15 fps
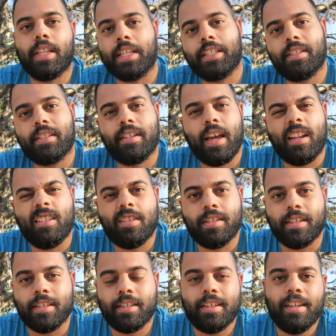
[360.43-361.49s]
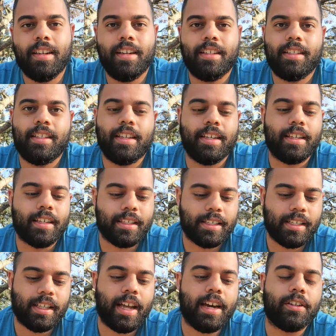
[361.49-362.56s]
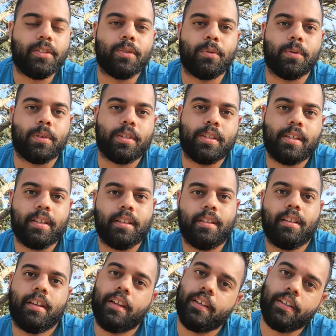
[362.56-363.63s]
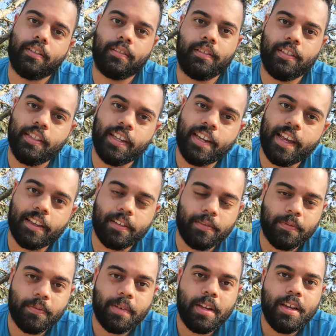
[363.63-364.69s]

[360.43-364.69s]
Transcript: things tend to take a slide towards the negative.